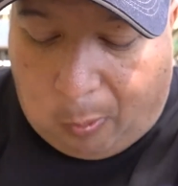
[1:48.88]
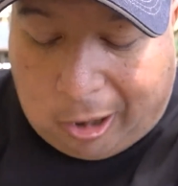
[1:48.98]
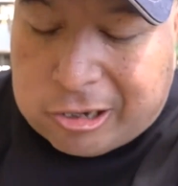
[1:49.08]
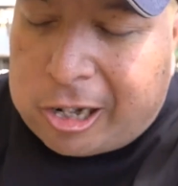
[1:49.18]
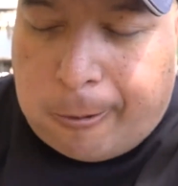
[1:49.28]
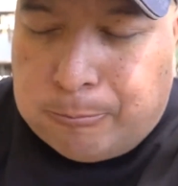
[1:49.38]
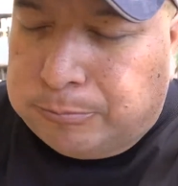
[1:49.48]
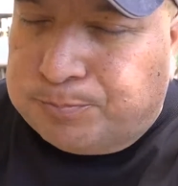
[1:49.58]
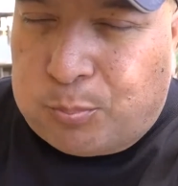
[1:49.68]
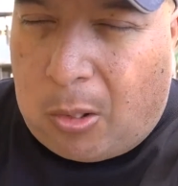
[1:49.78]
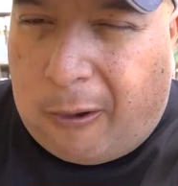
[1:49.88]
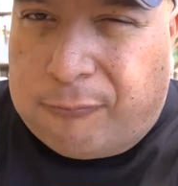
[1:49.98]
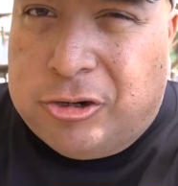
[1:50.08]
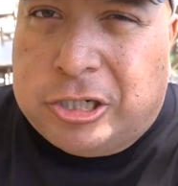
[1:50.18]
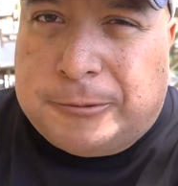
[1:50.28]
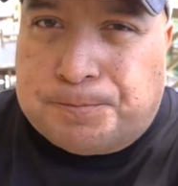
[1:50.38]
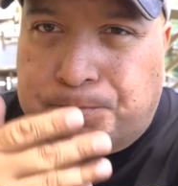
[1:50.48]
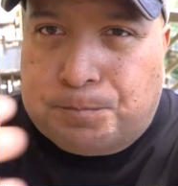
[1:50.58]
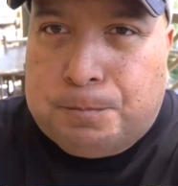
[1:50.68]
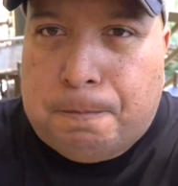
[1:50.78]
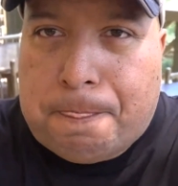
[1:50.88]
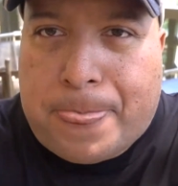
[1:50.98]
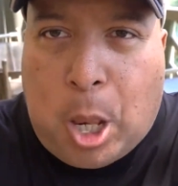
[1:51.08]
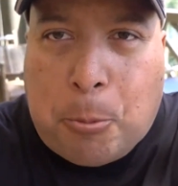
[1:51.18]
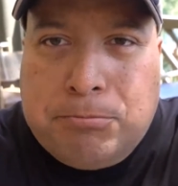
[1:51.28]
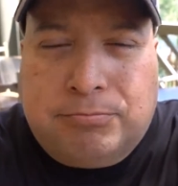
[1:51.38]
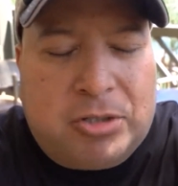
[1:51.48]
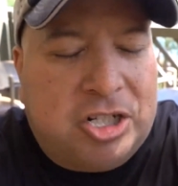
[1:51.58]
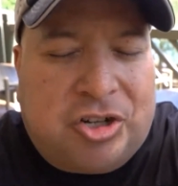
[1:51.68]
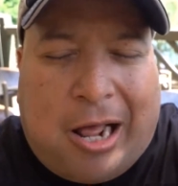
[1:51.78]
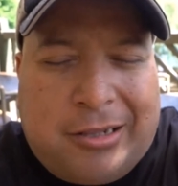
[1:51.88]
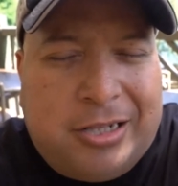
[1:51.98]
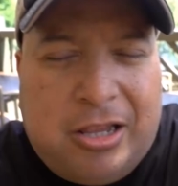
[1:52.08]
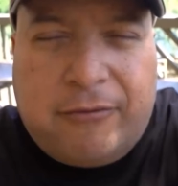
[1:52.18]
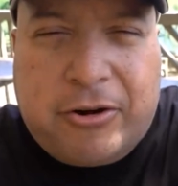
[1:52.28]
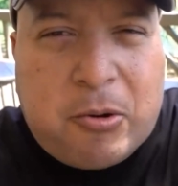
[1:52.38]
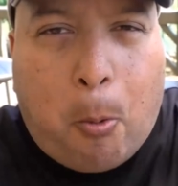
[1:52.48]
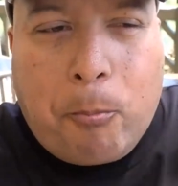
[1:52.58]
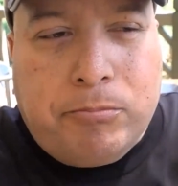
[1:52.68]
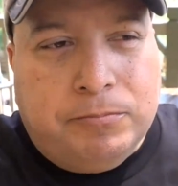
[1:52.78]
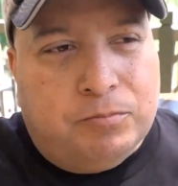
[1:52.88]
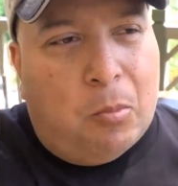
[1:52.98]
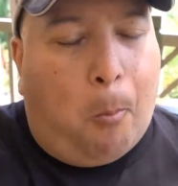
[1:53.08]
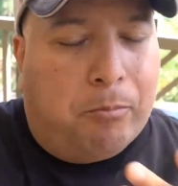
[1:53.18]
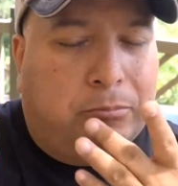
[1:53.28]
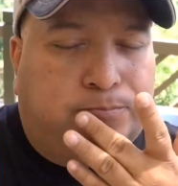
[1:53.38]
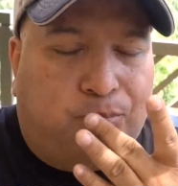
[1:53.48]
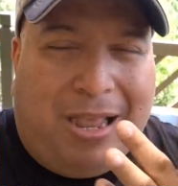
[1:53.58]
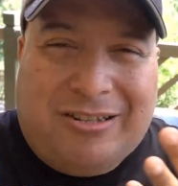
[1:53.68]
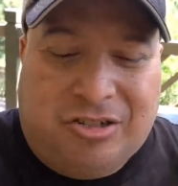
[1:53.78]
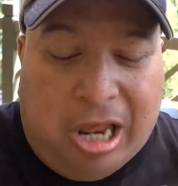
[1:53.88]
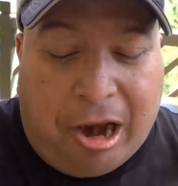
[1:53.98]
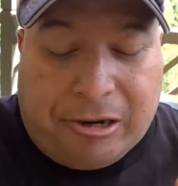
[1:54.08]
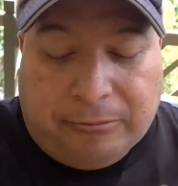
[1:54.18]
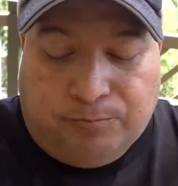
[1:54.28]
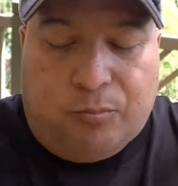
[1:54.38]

Are good. We're mm. a chocolate lover. Mm. It's there.